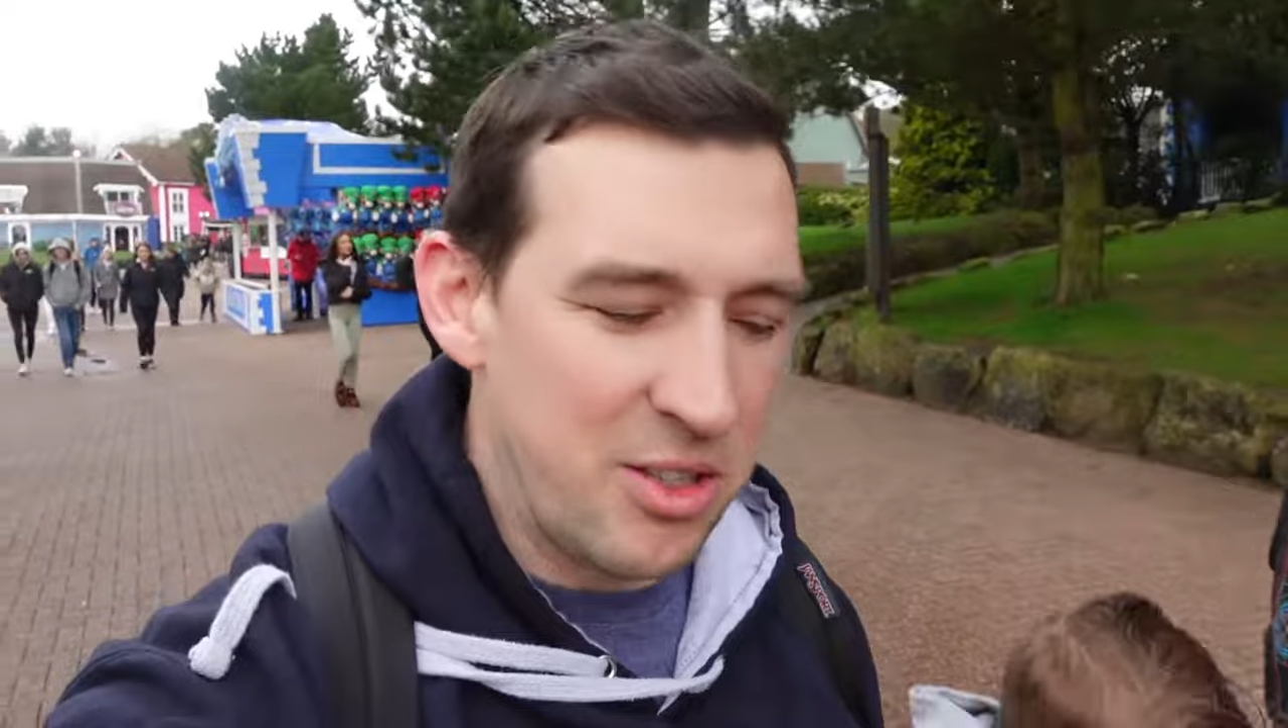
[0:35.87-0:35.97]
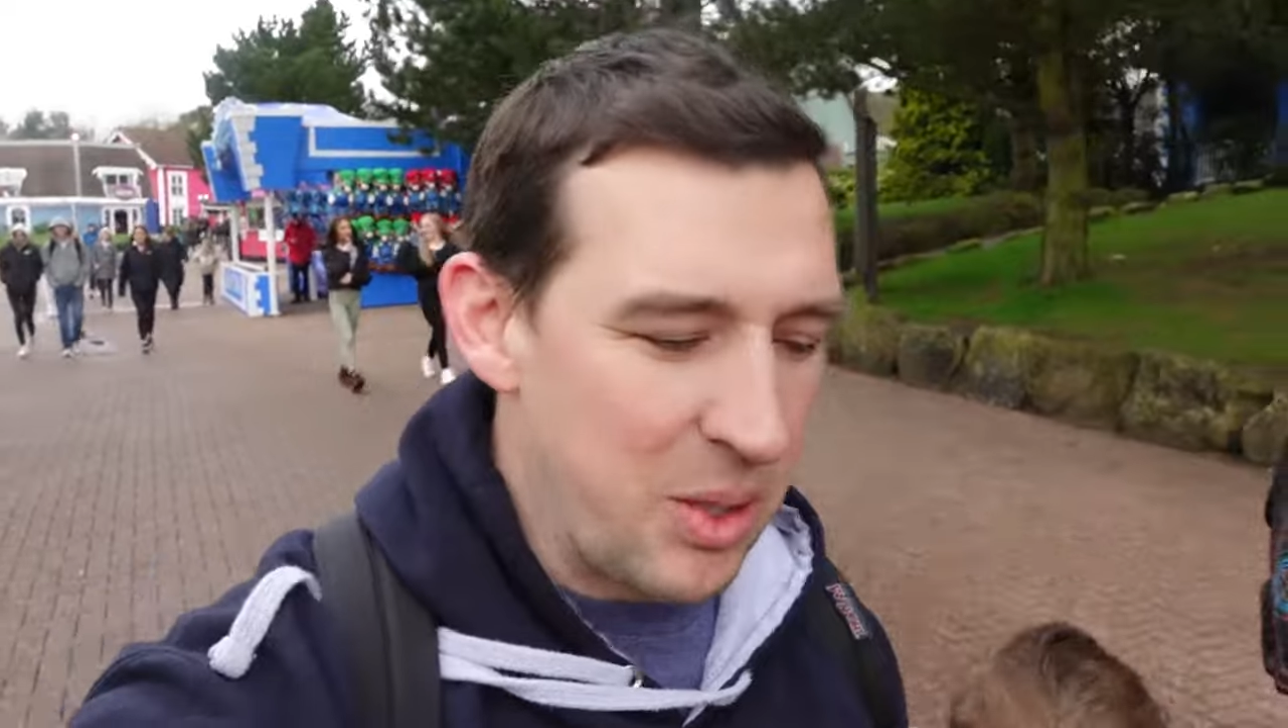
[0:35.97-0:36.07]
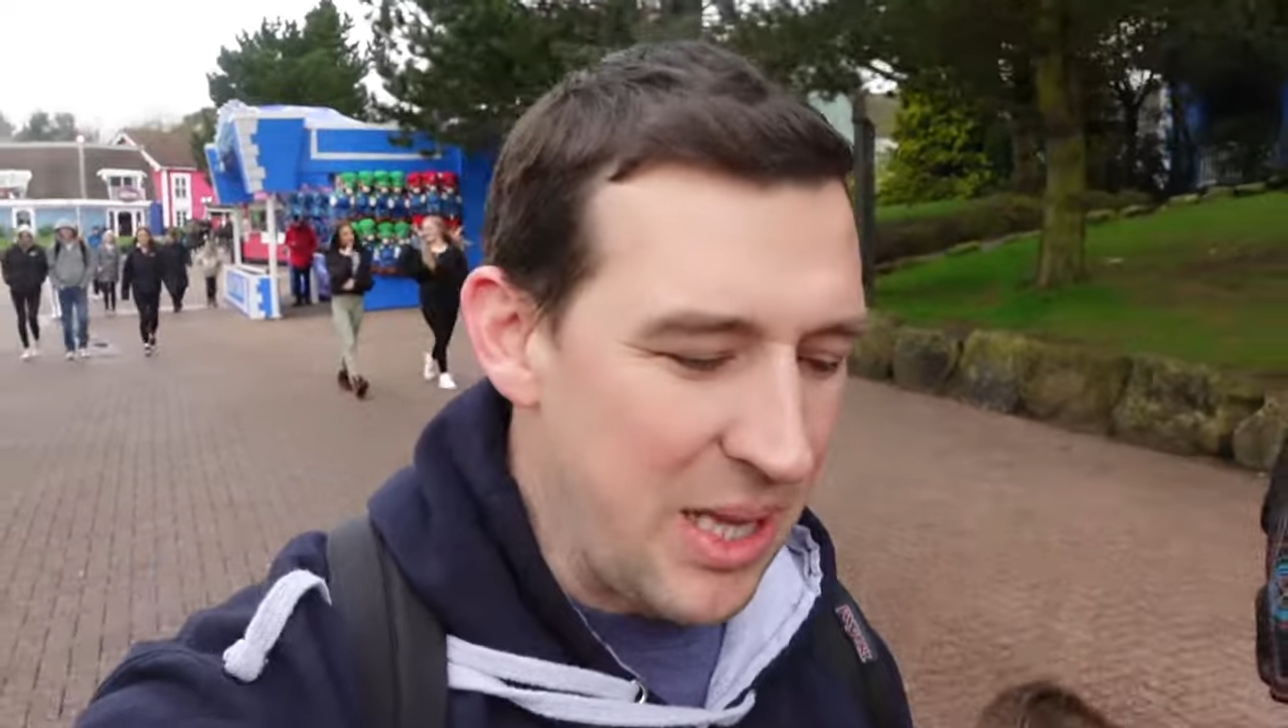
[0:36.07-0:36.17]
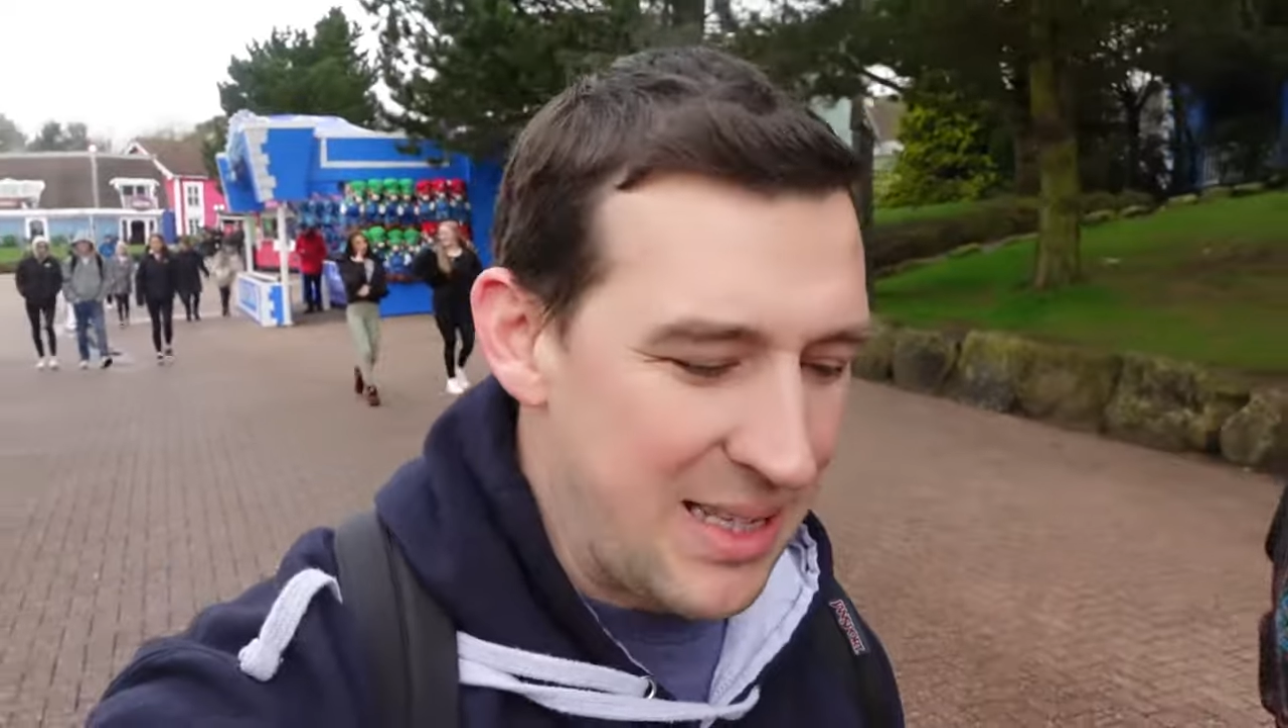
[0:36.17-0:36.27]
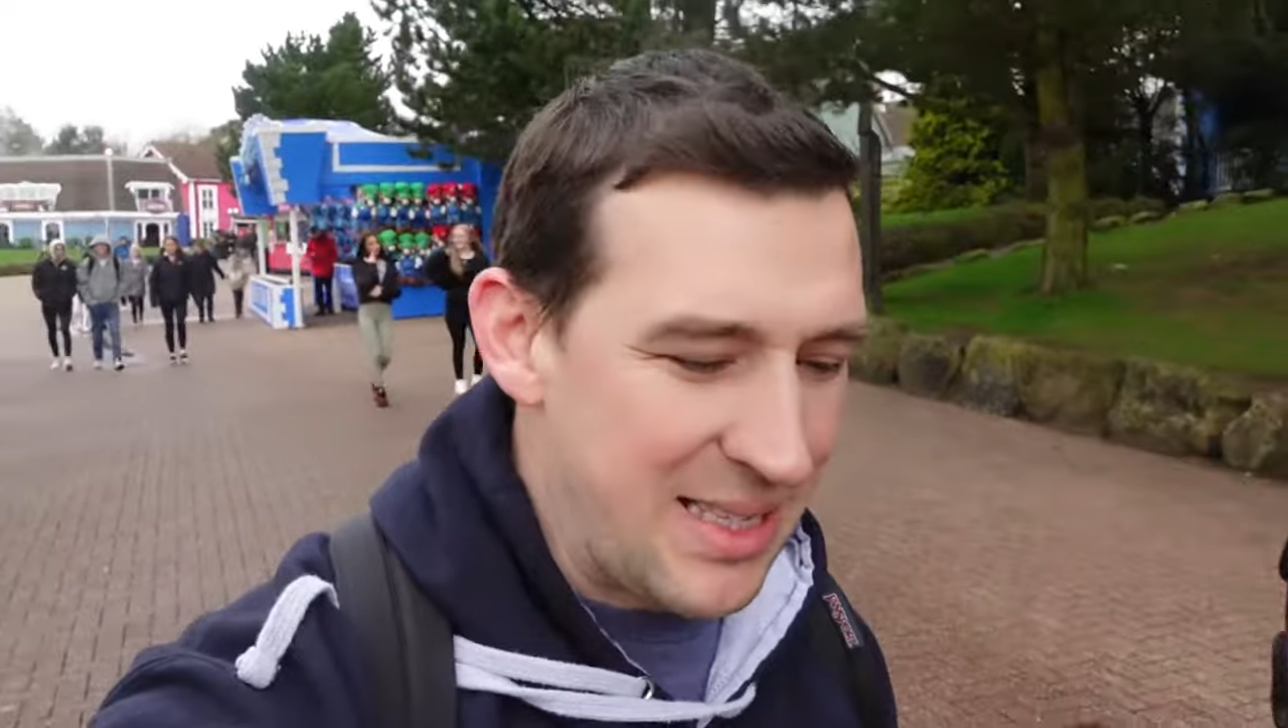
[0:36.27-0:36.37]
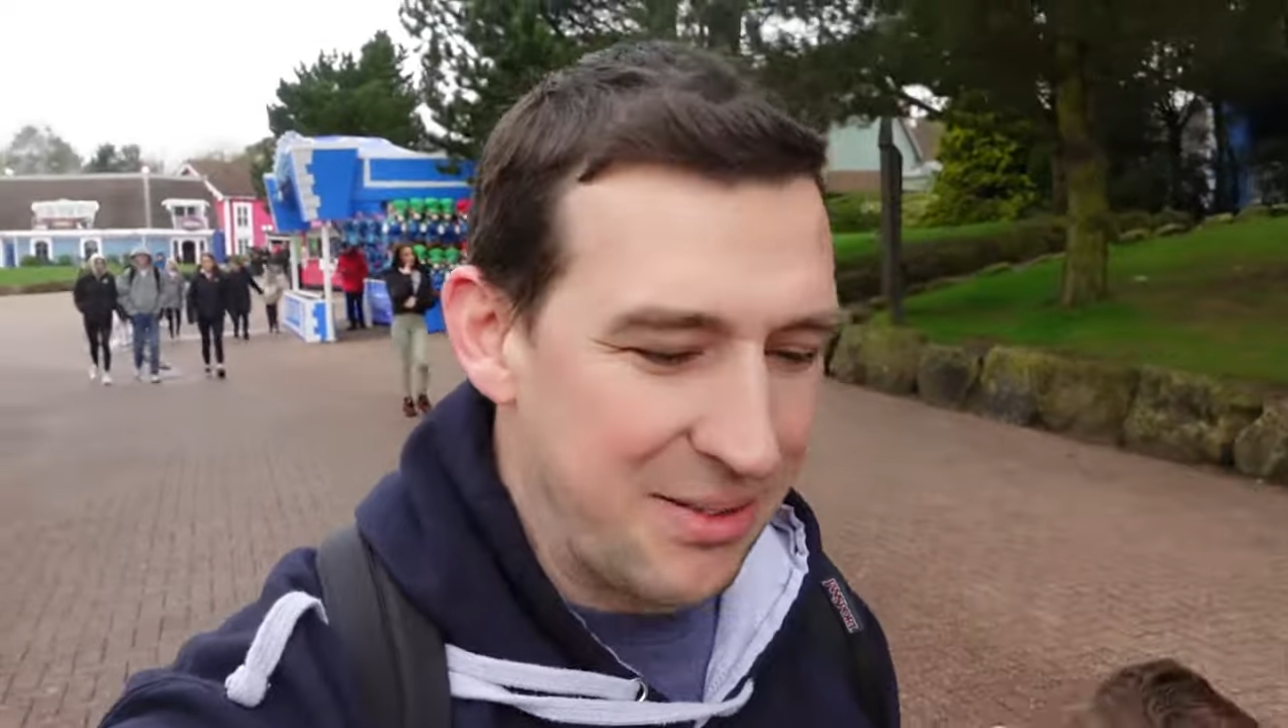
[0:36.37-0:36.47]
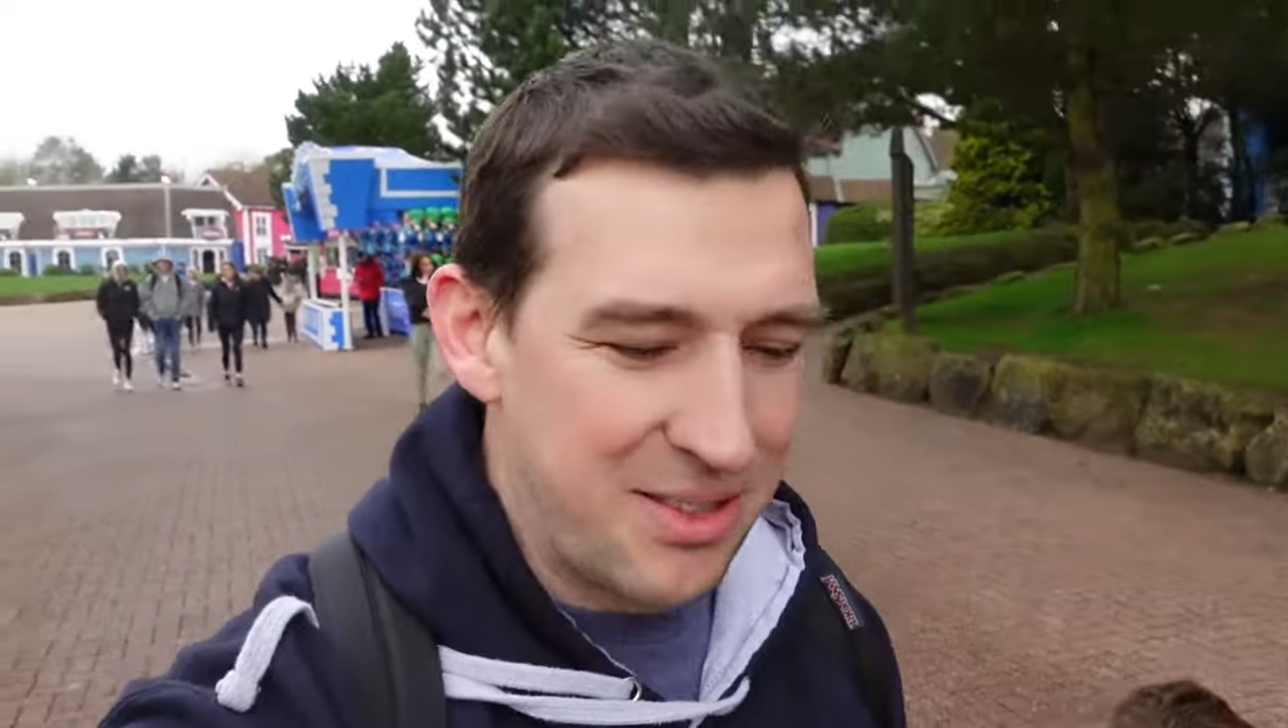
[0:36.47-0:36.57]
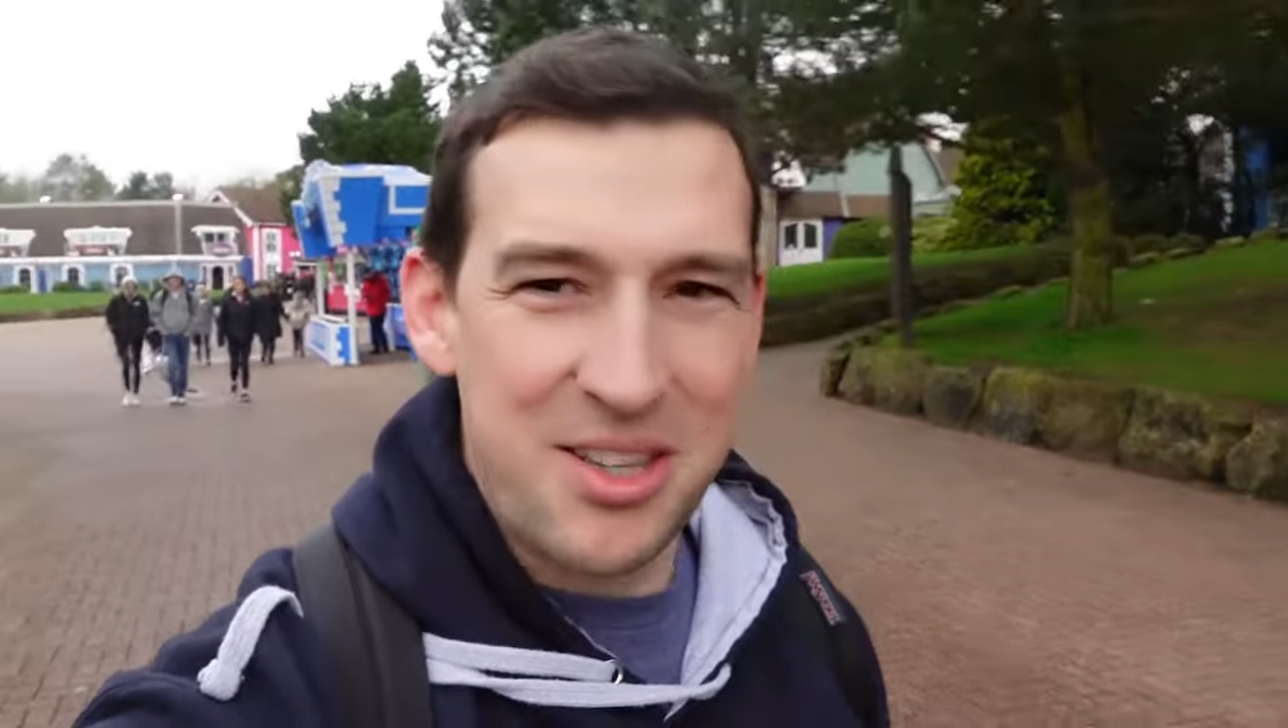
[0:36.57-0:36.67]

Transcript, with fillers: So we're going to head down to